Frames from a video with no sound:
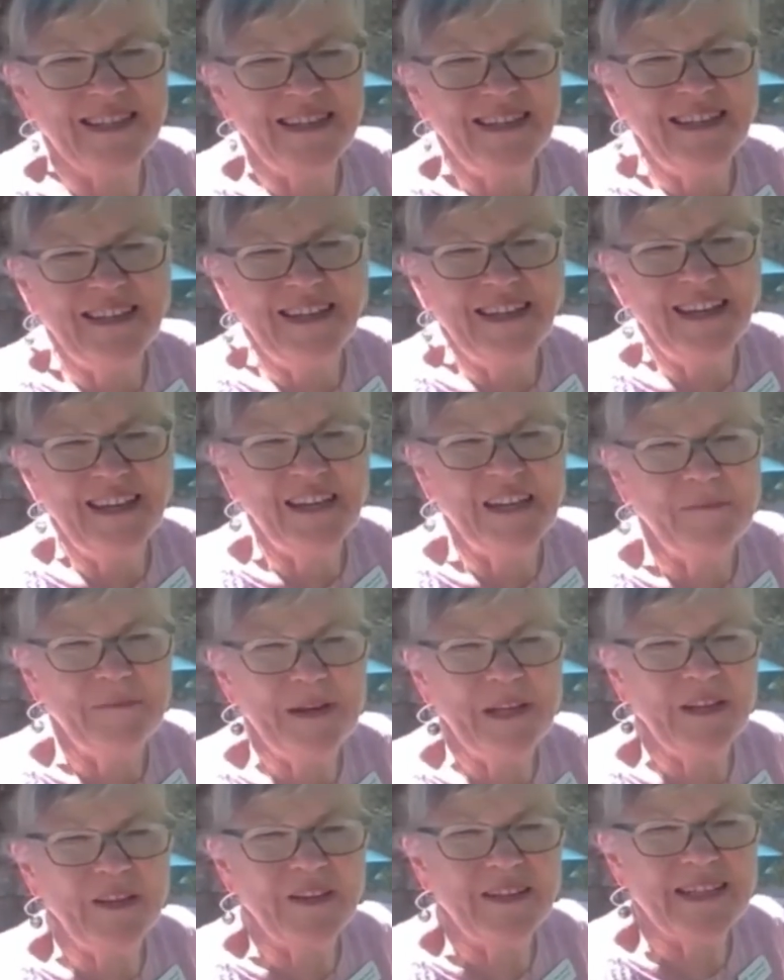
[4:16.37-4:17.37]
It can be
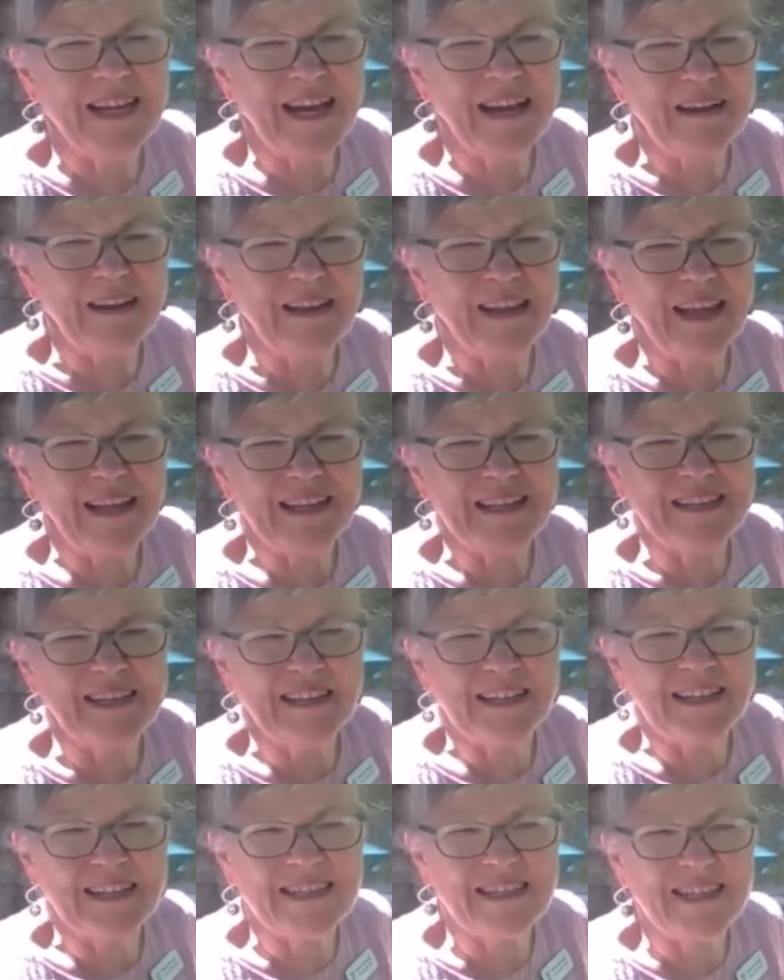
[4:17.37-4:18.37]
looked at like it's
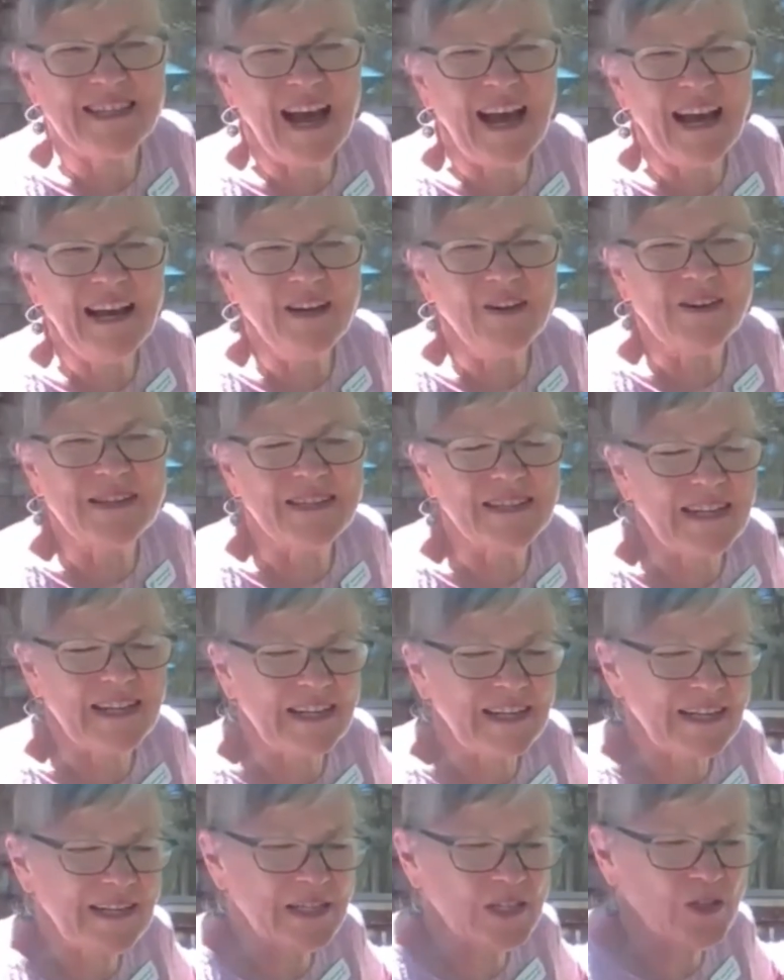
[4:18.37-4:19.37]
on its side or
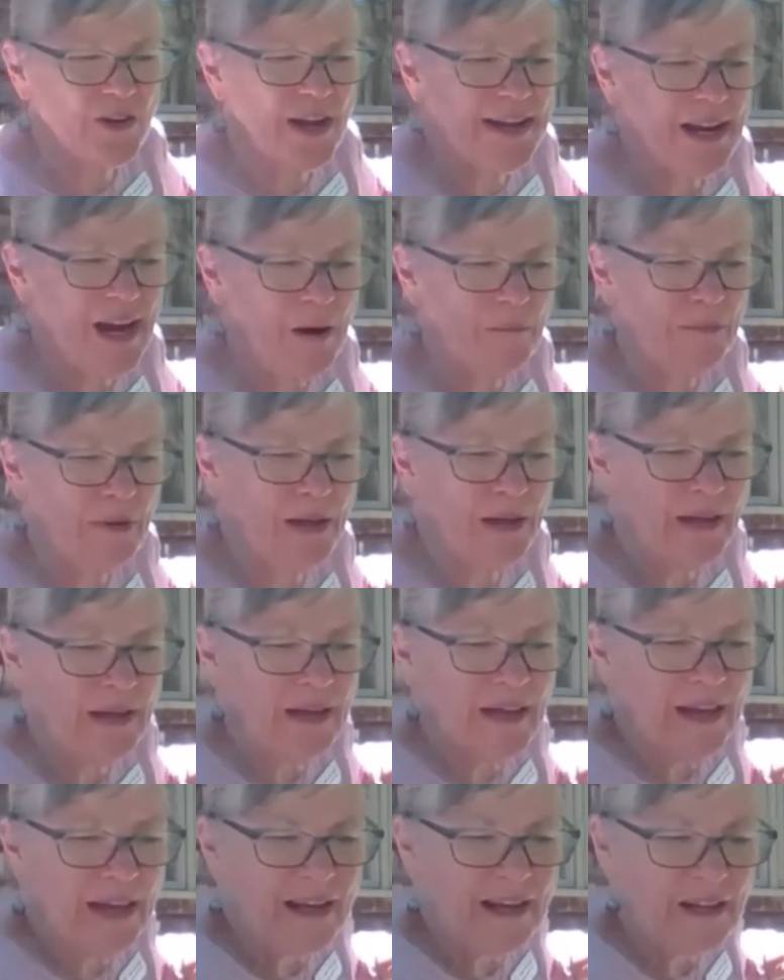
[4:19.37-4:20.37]
standing straight up.
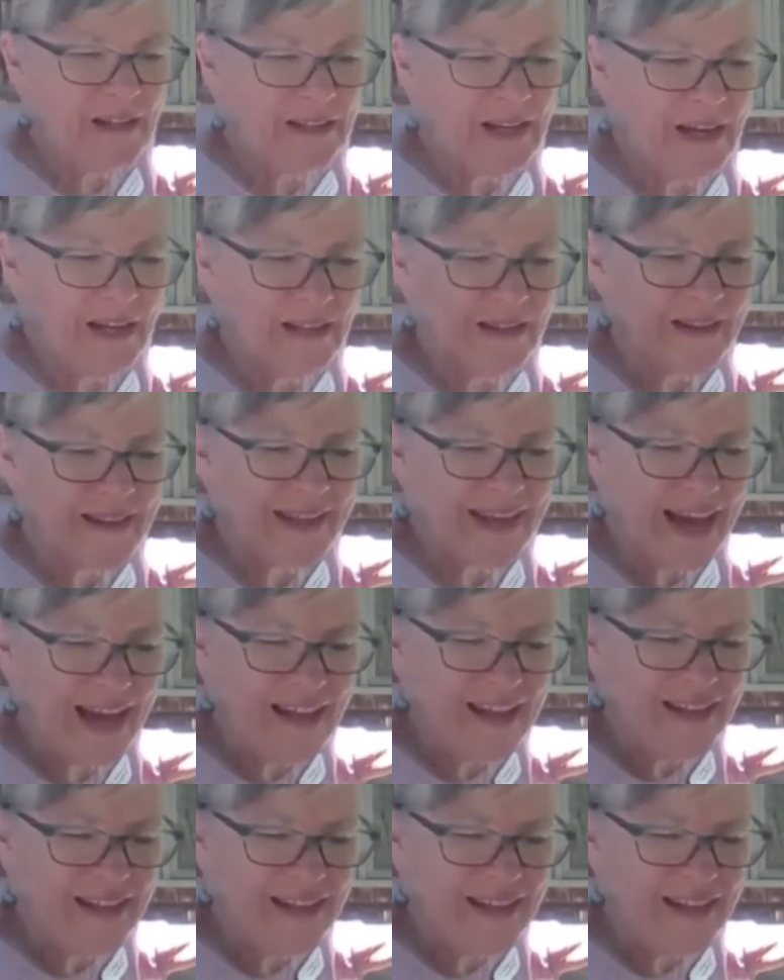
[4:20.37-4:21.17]
And I'll color the other